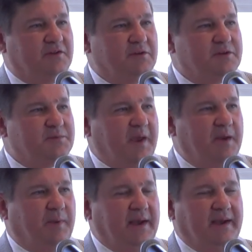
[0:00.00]
views
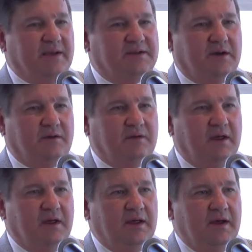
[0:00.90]
paid by NATO,
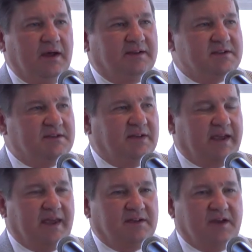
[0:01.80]
doesn't
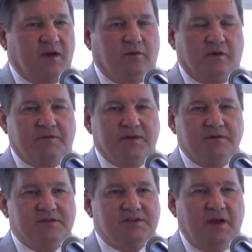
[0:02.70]
like anti-war
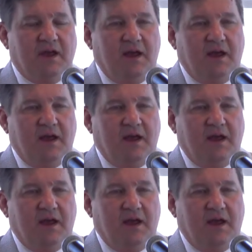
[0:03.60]
views.